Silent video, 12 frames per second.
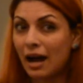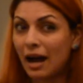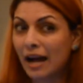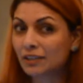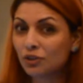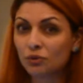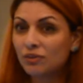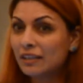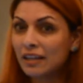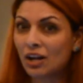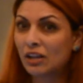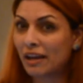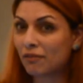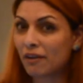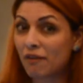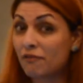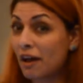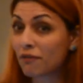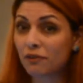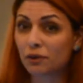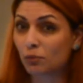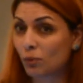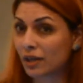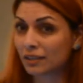I don't think I've
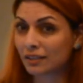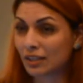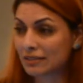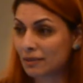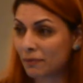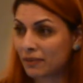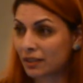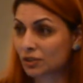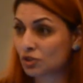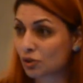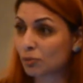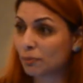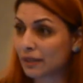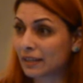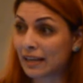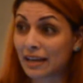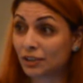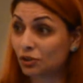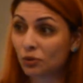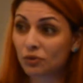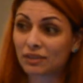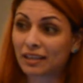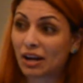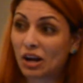ever worked on something so big, and I don't
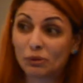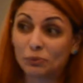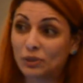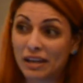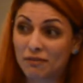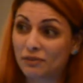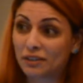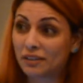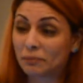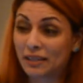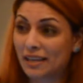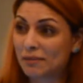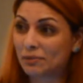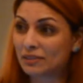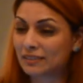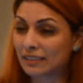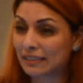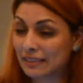think I will ever be able to.